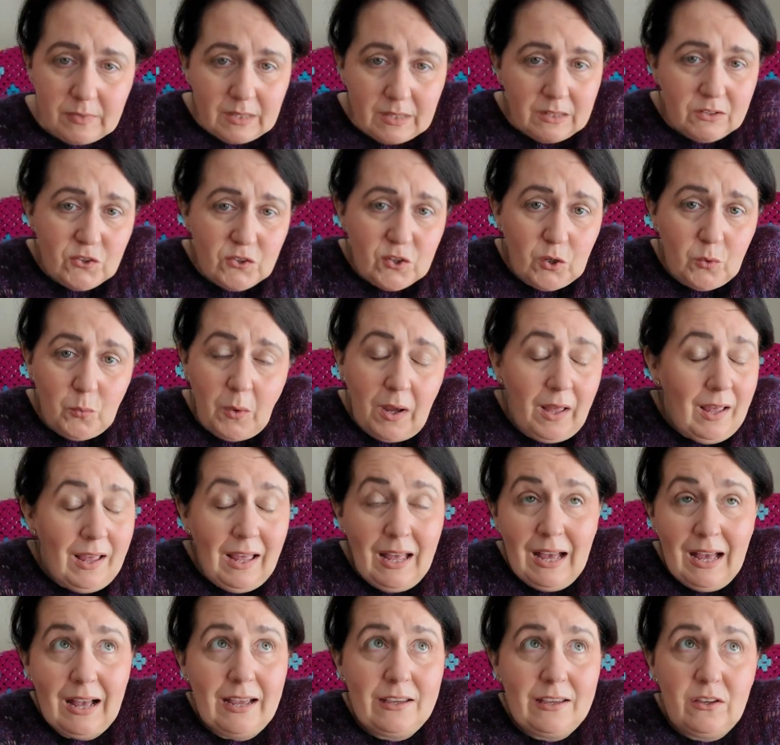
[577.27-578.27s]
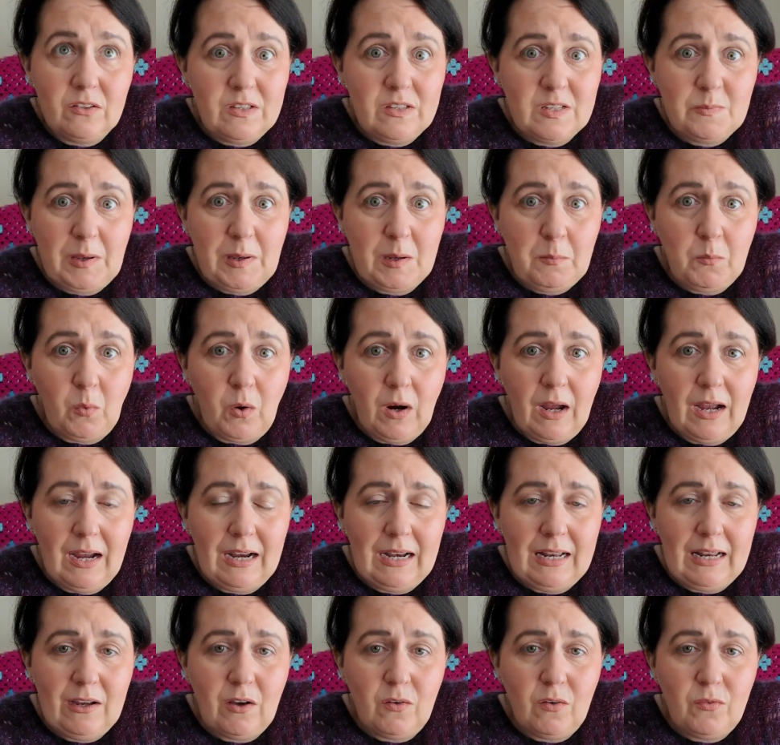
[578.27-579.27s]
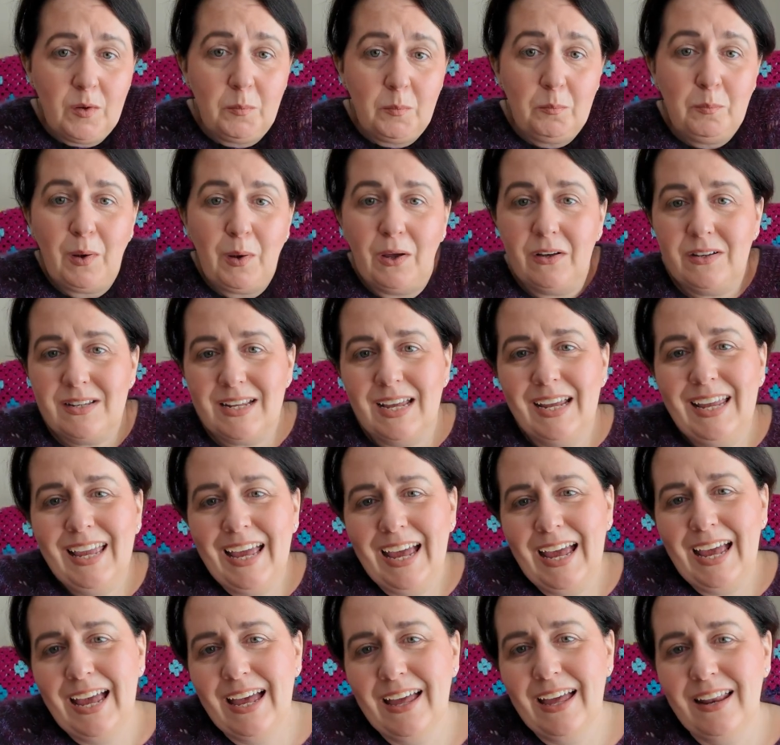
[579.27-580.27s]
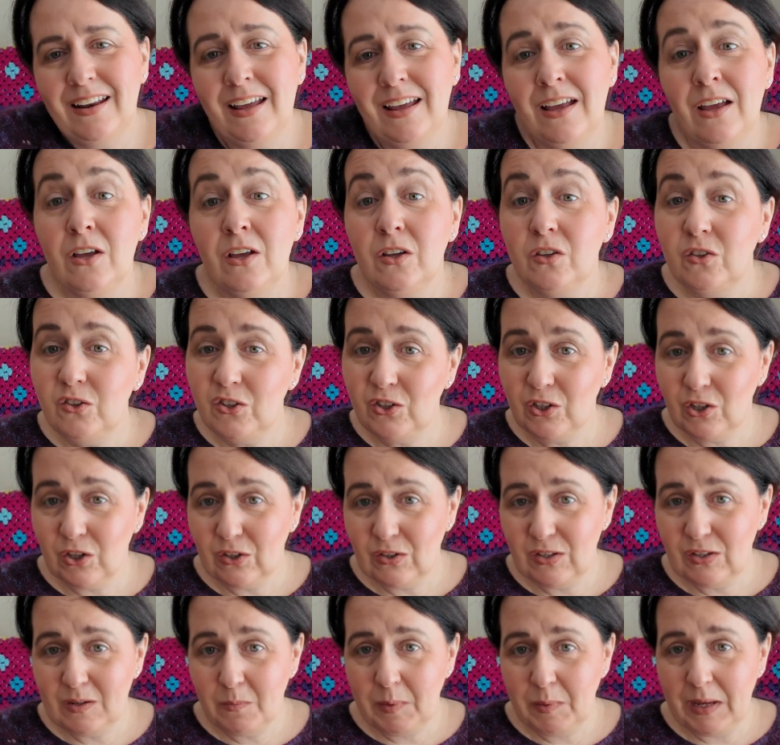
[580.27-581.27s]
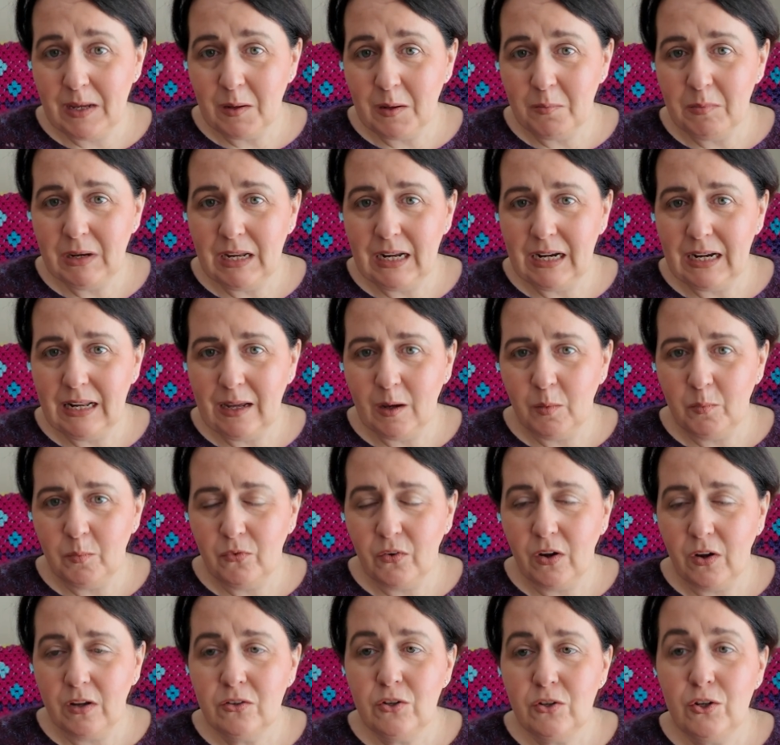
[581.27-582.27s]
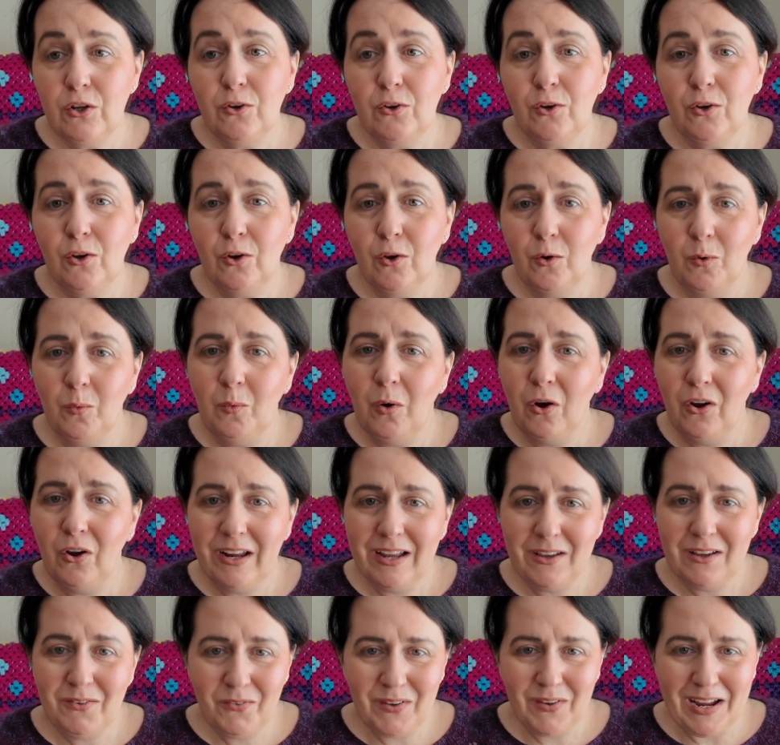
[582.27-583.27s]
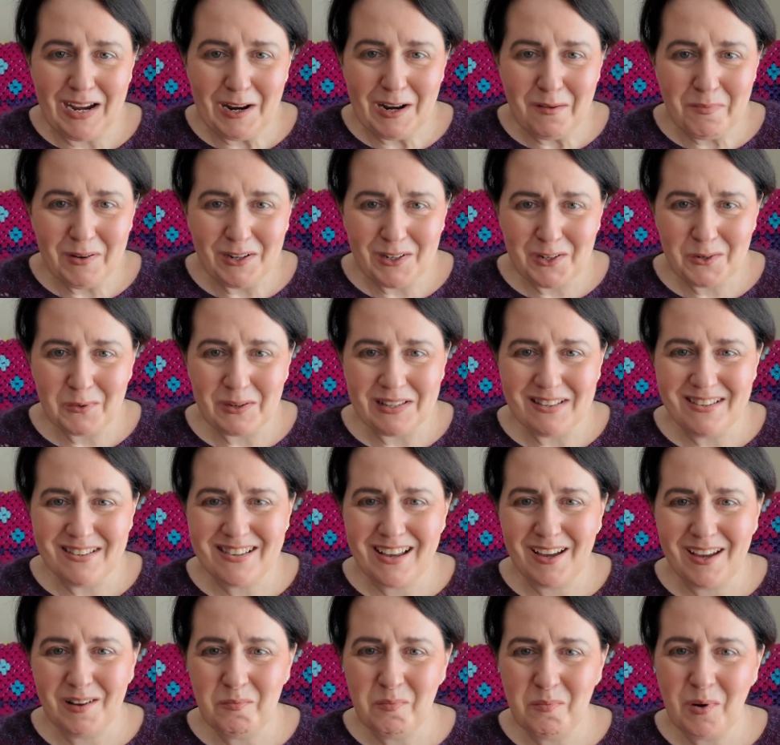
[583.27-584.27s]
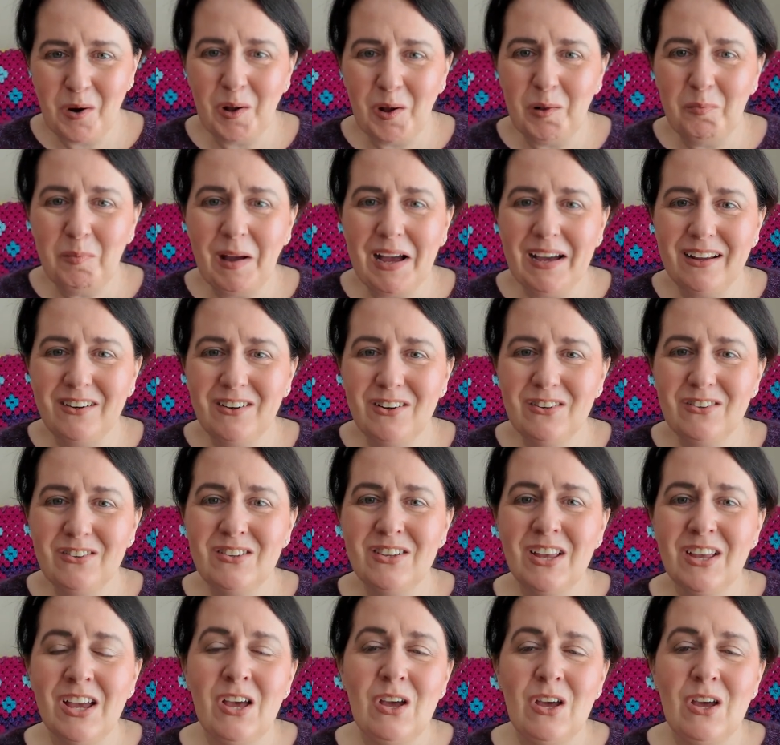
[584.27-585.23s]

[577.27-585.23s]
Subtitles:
So I couldn't speak more highly of it, but again, just to be completely upfront, you know how I feel about twin set and purl patterns.